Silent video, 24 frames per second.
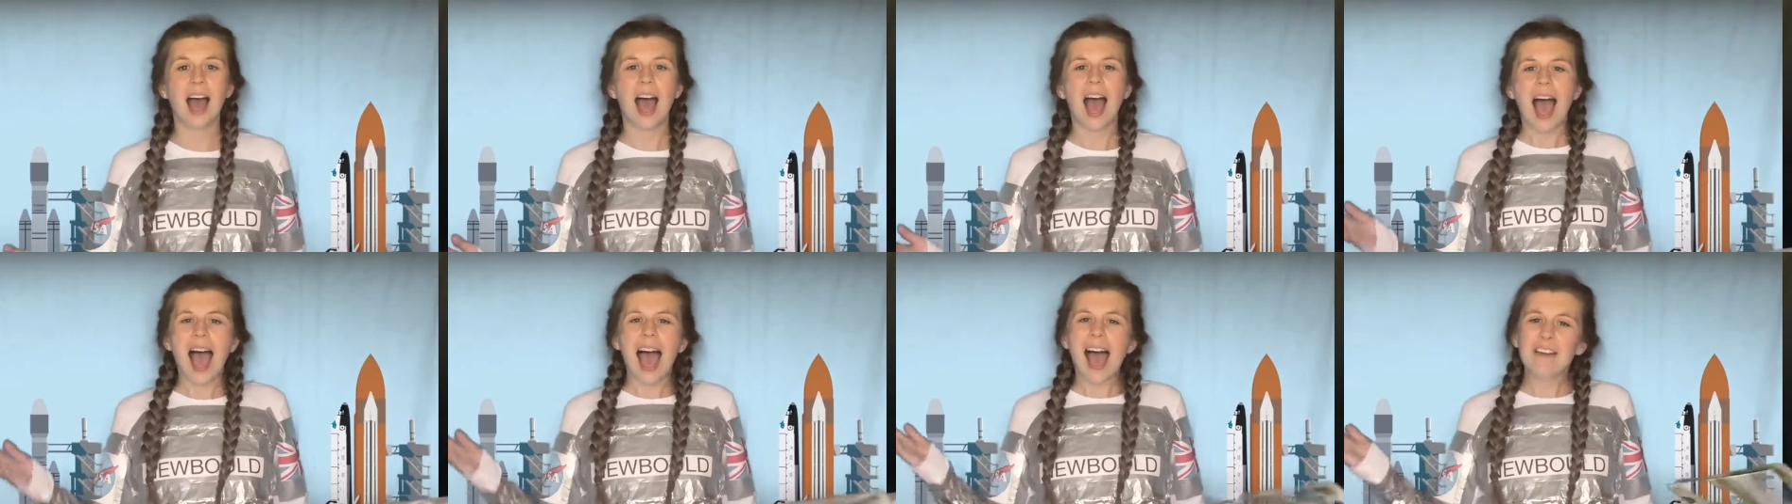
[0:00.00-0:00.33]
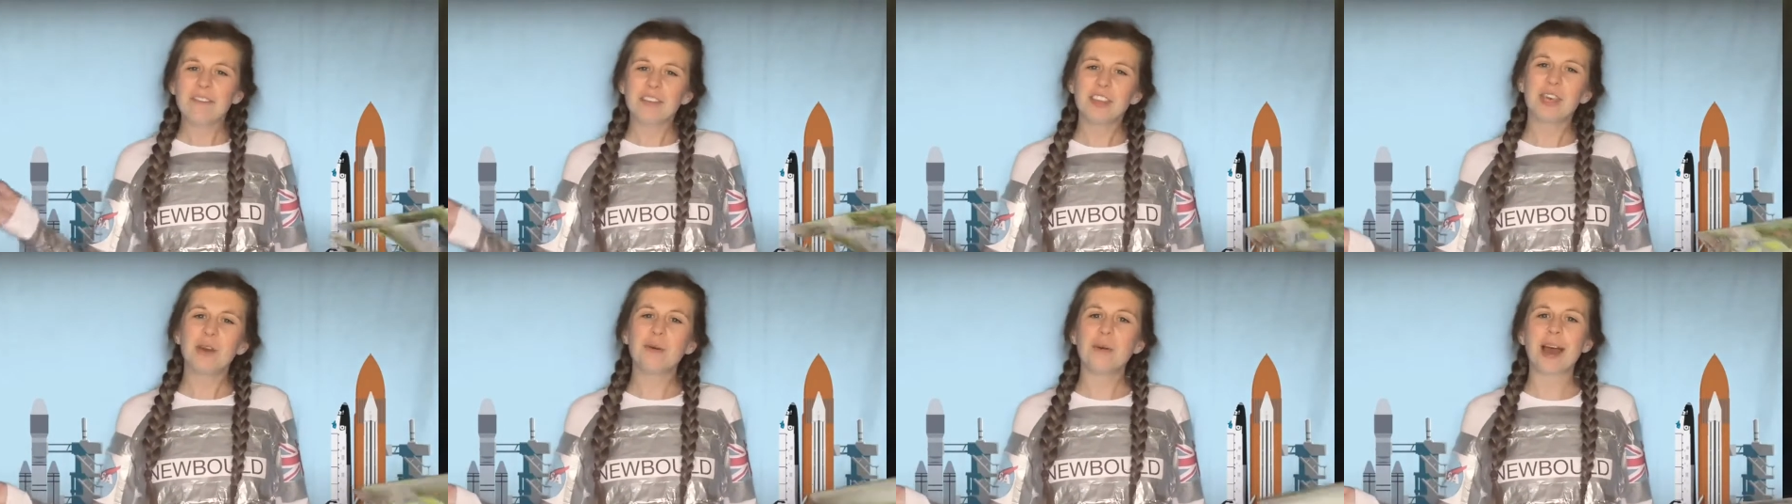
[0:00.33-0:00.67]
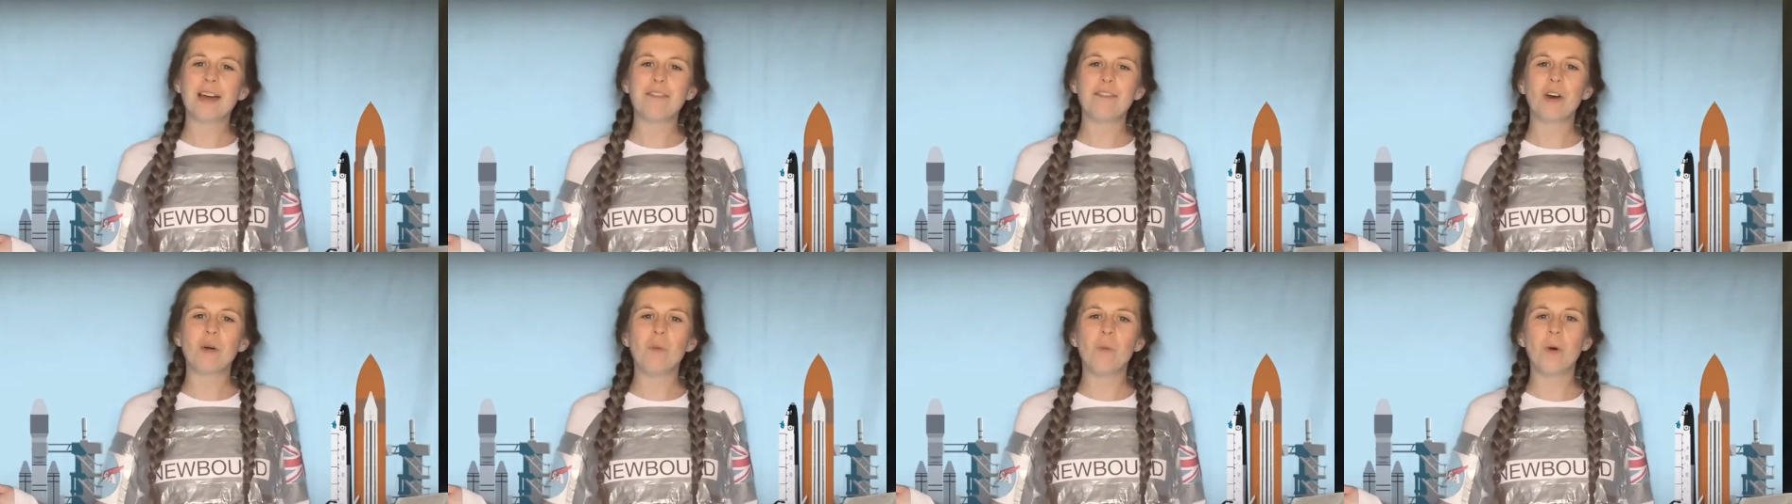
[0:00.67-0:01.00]
Have you
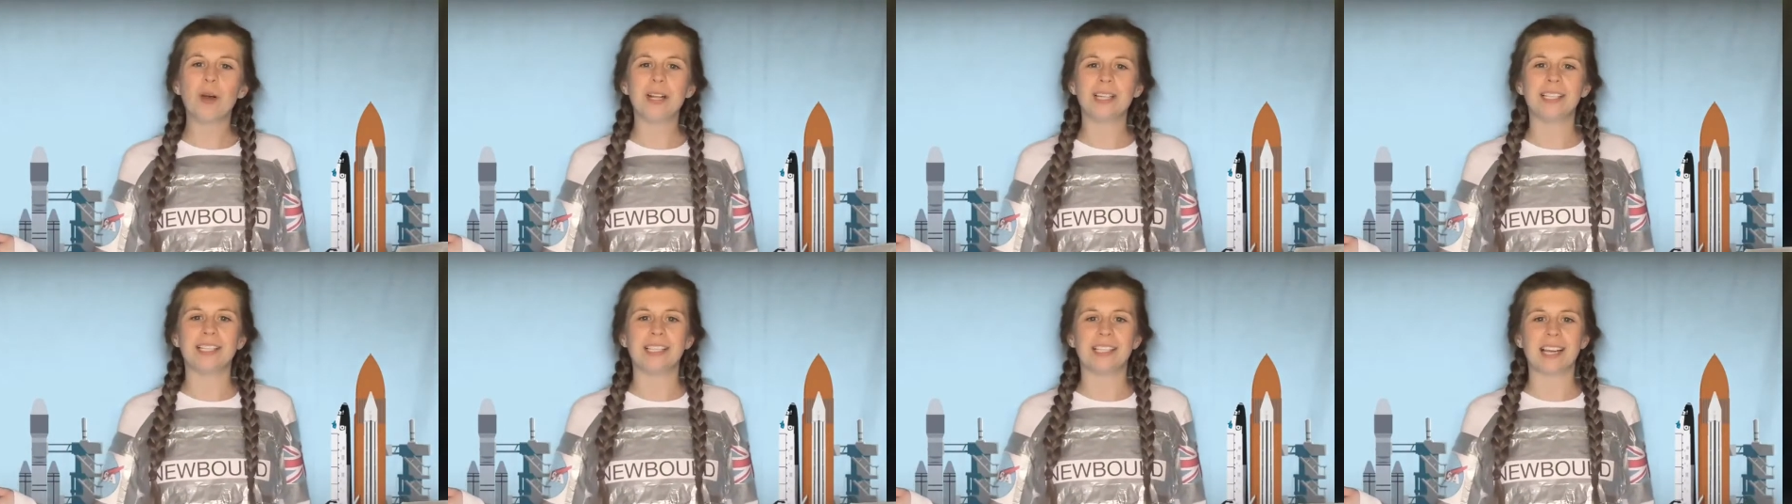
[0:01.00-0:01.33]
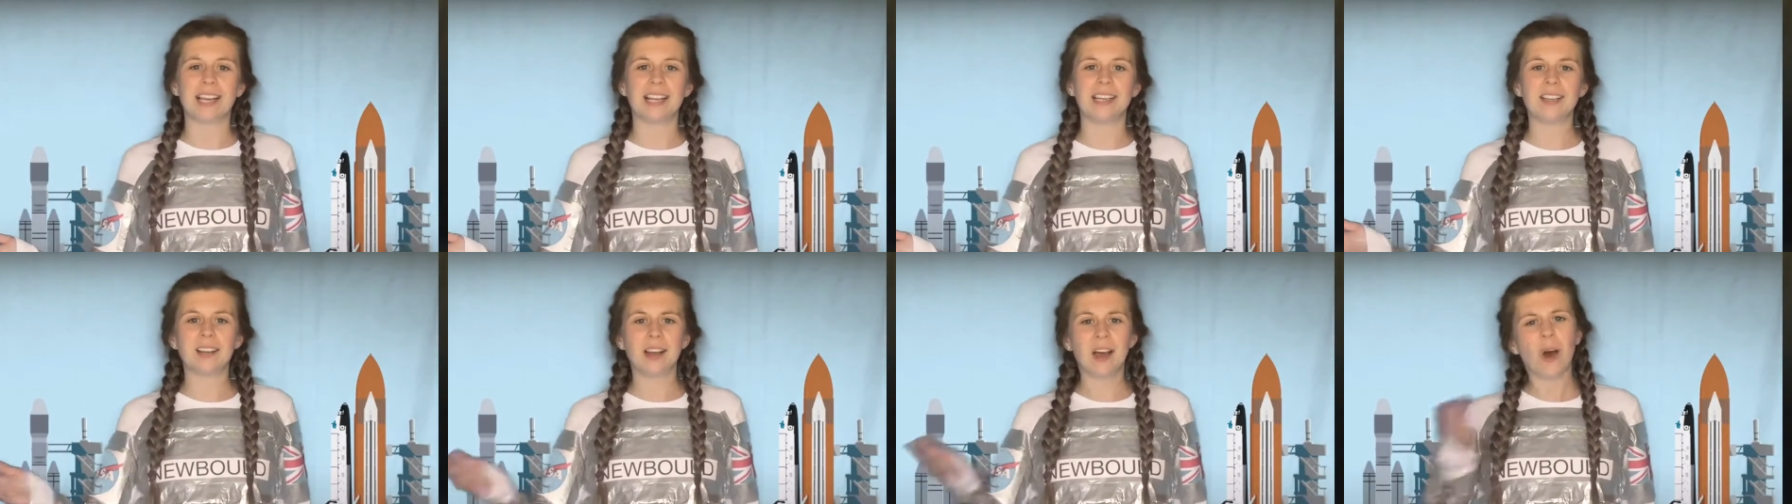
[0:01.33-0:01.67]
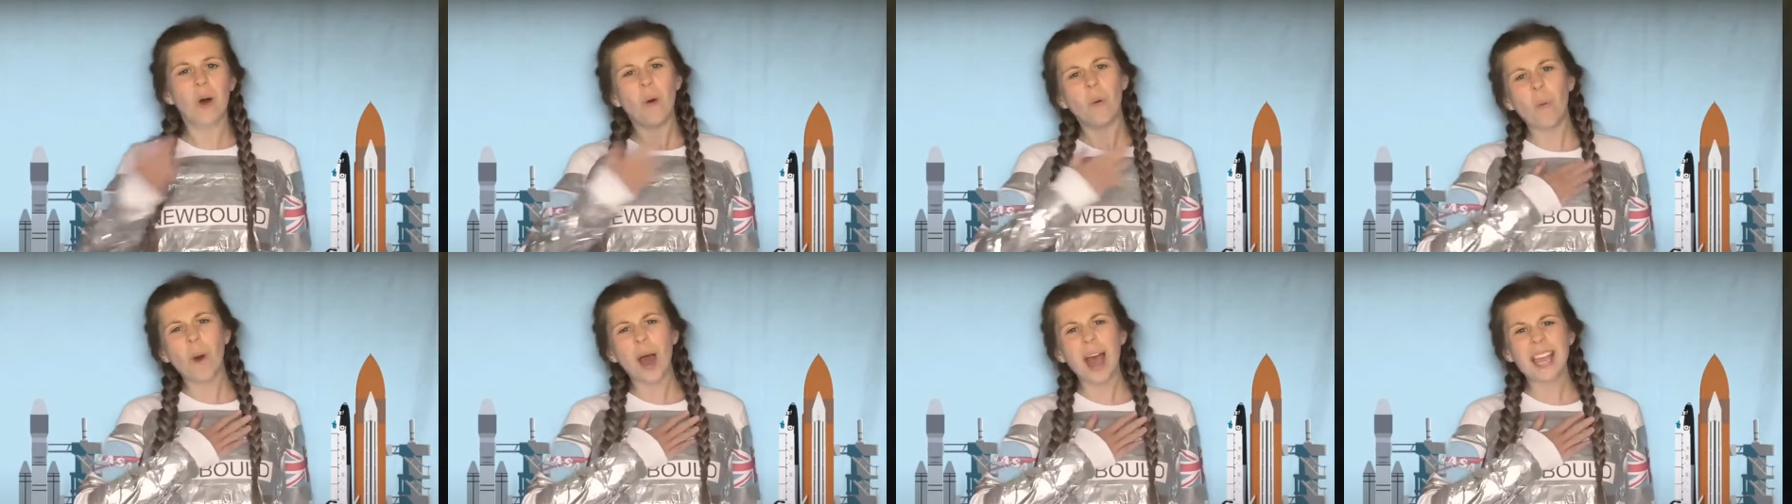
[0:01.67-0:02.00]
ever wondered,
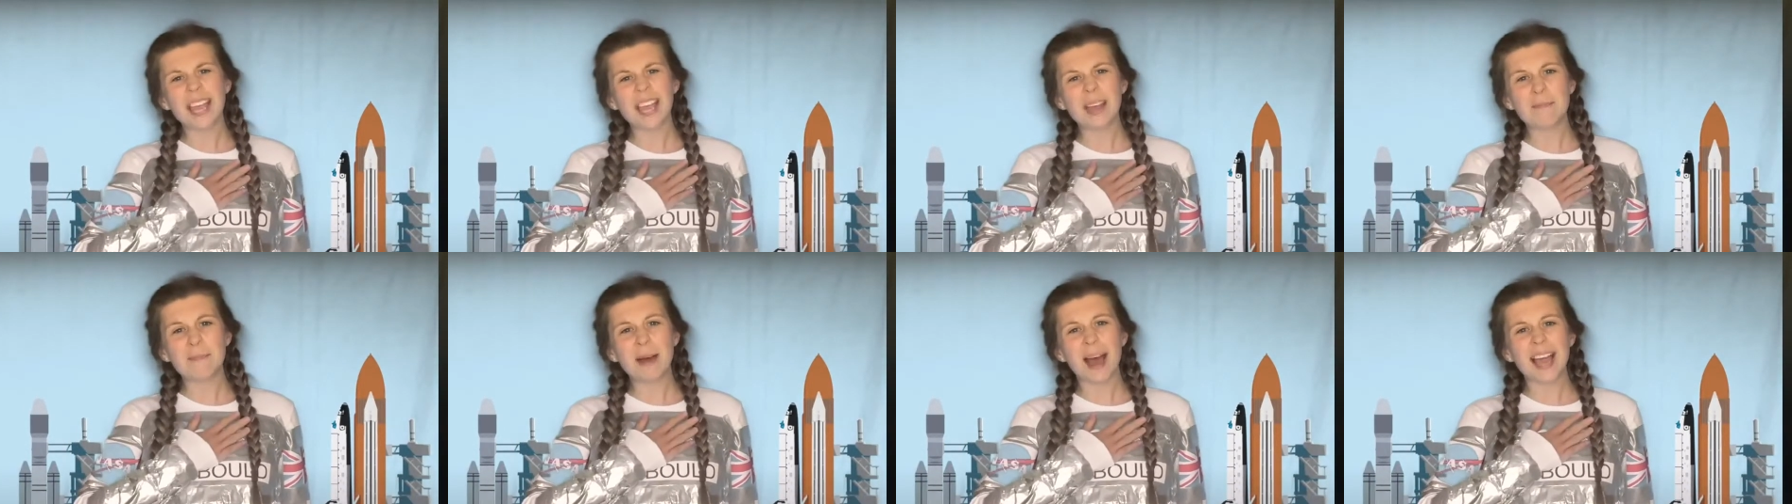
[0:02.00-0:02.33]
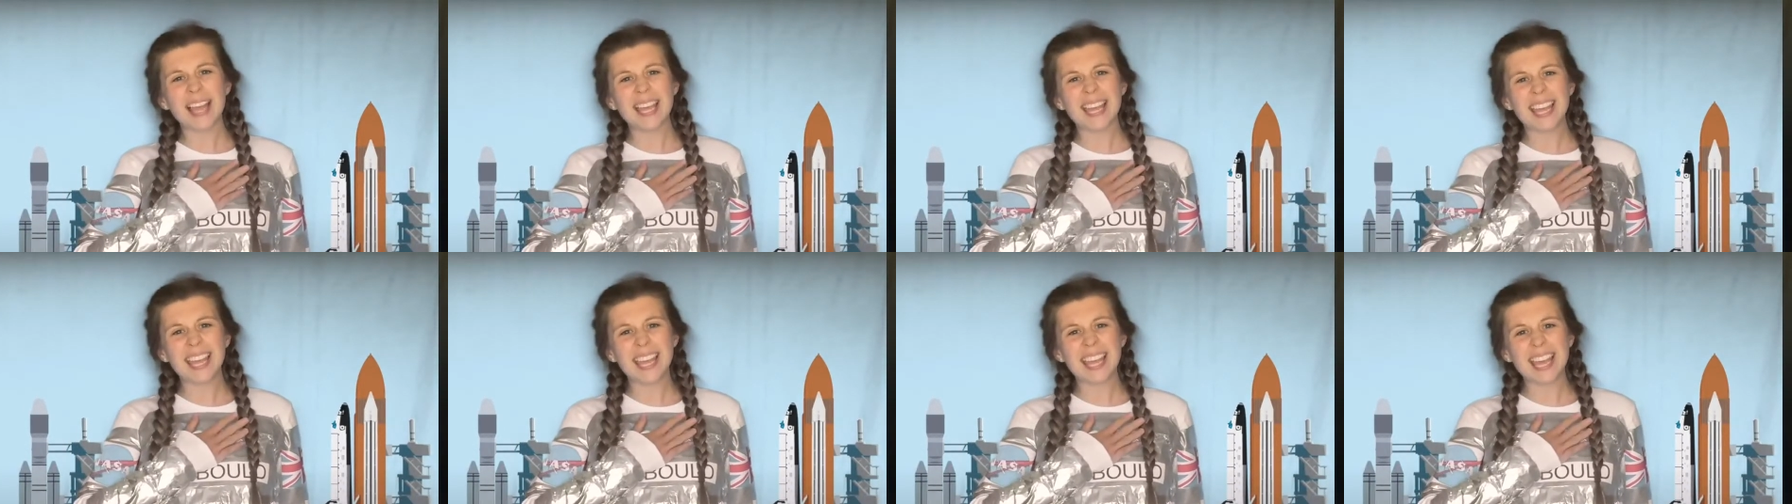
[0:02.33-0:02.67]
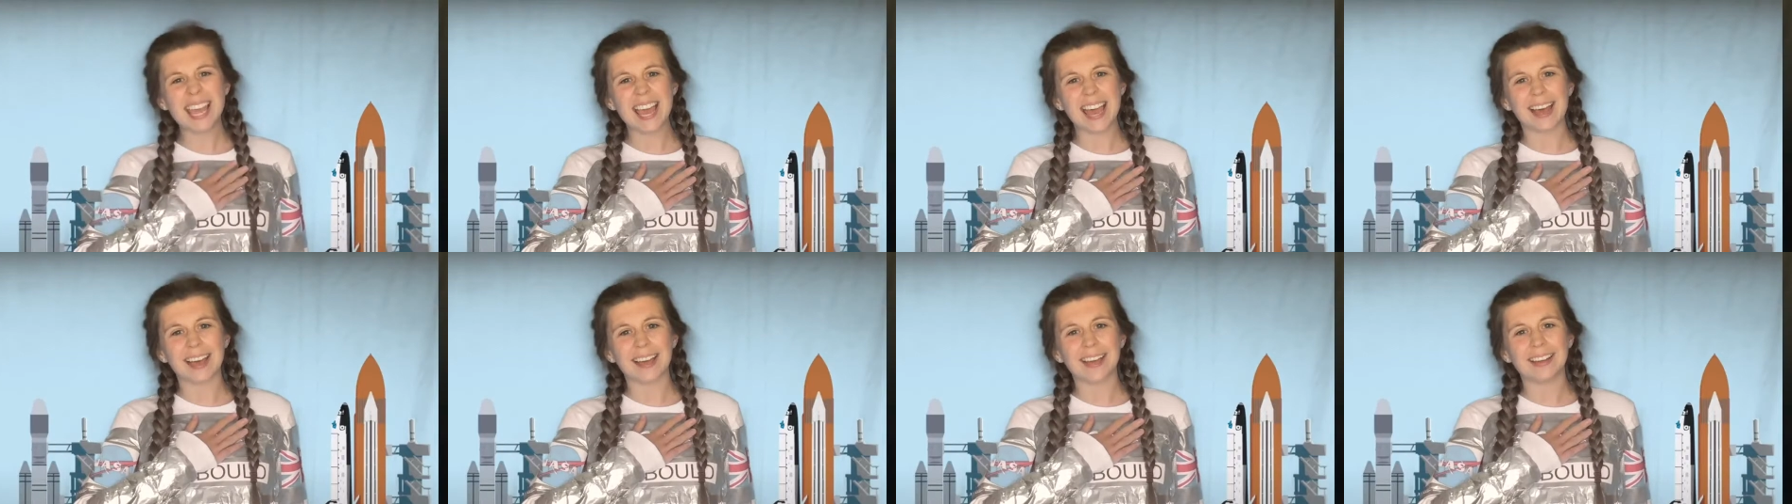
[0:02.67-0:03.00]
why am I
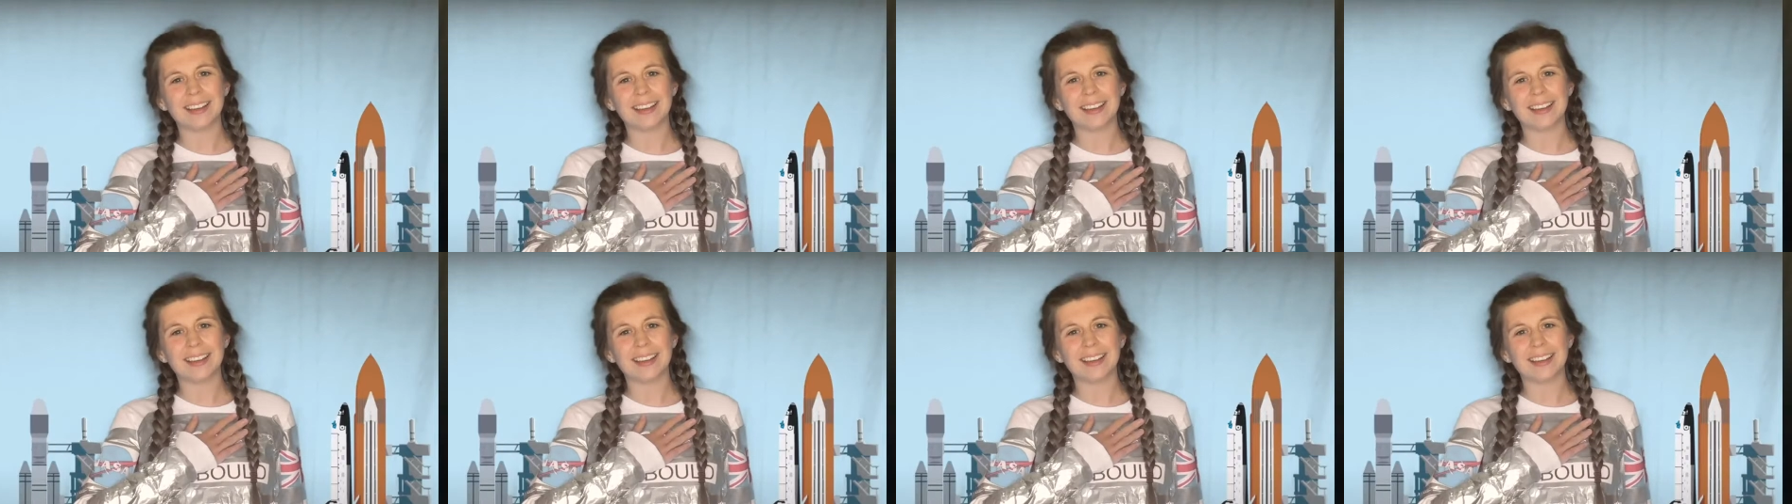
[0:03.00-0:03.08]
here?